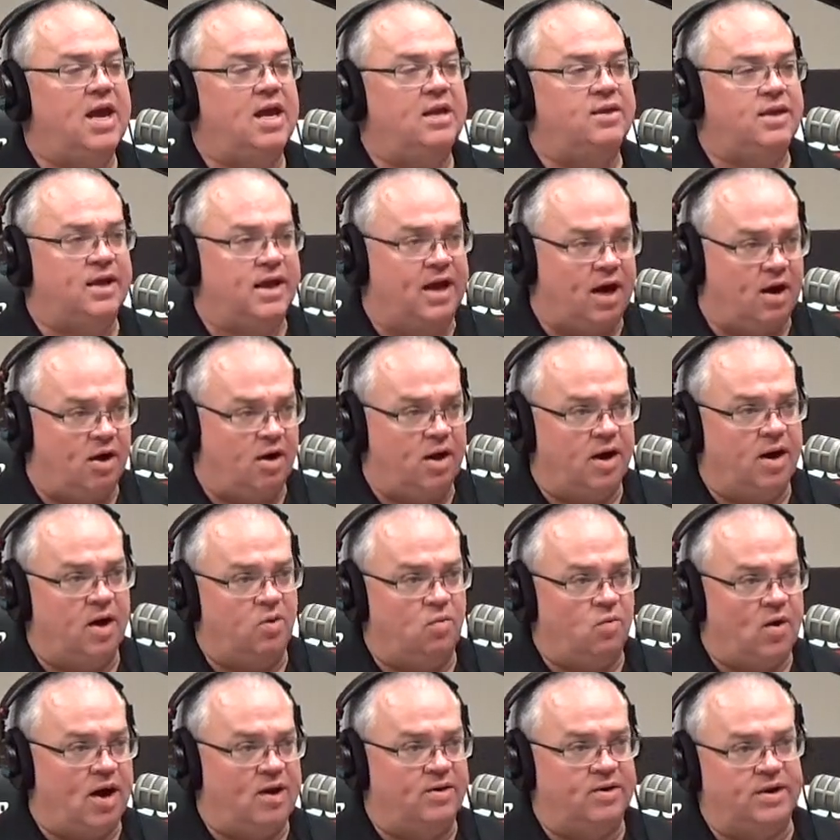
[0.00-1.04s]
the area
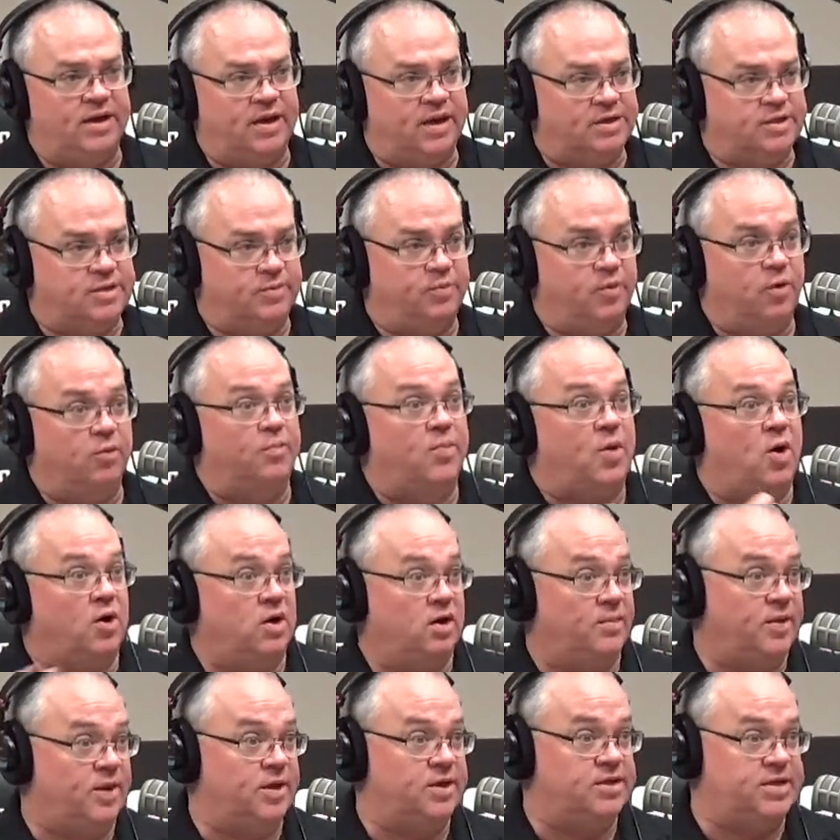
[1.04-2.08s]
around it gets improved,
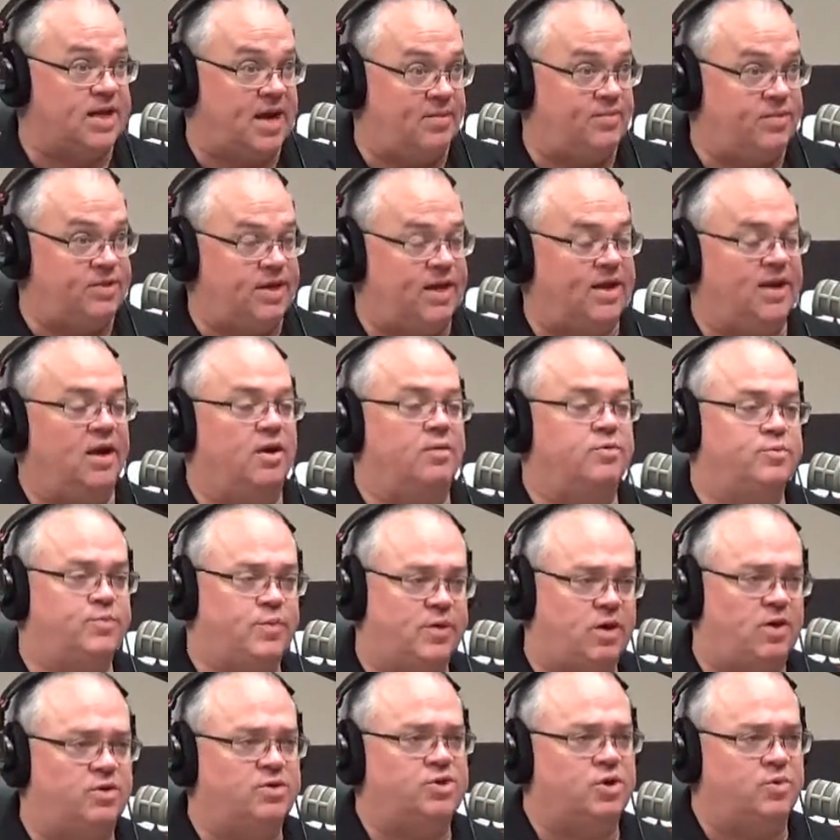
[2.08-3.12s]
partly because Habitat helps,
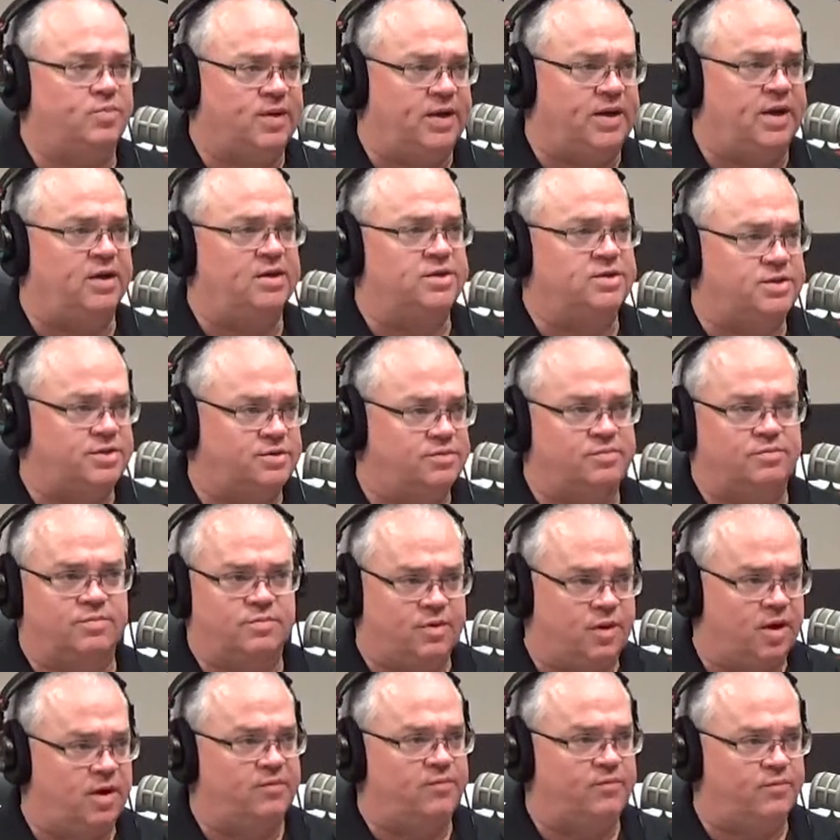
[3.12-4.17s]
but also because
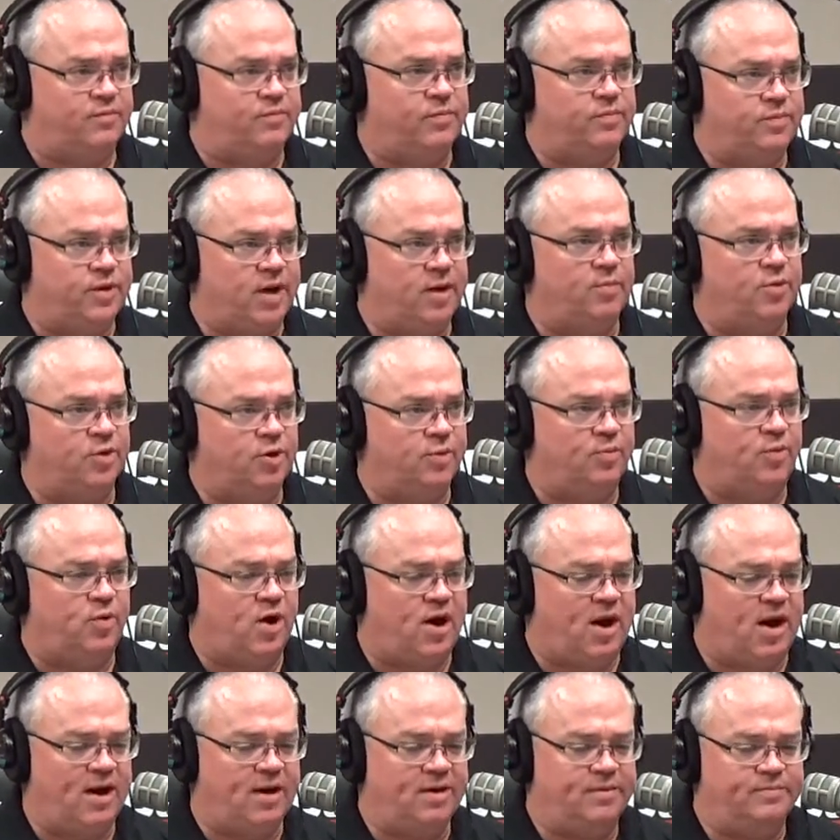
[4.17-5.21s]
of neighborhood
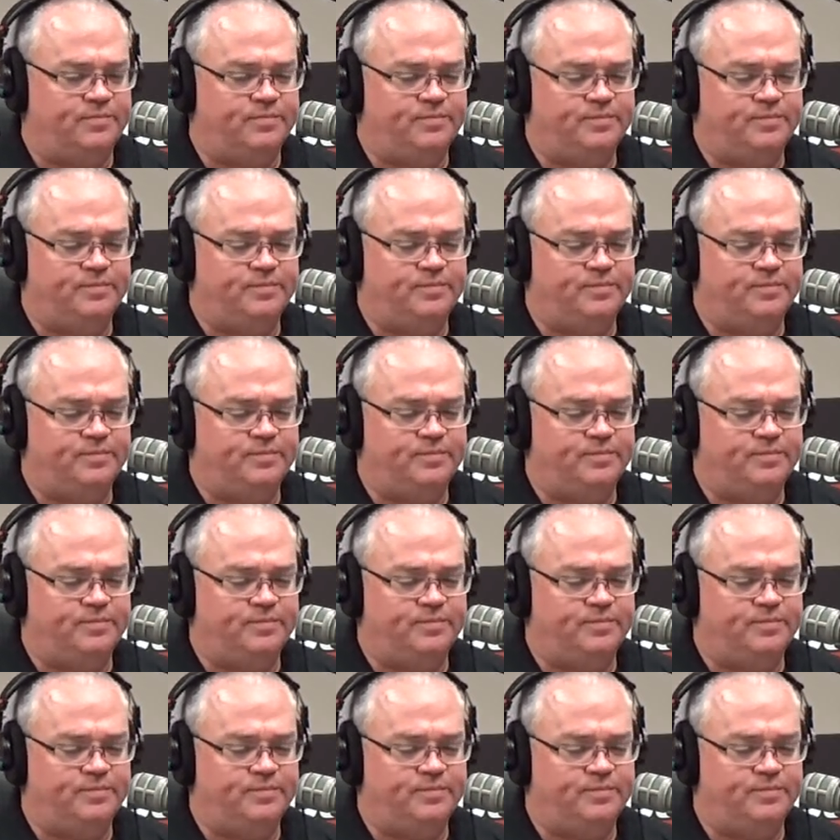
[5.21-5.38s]
pride.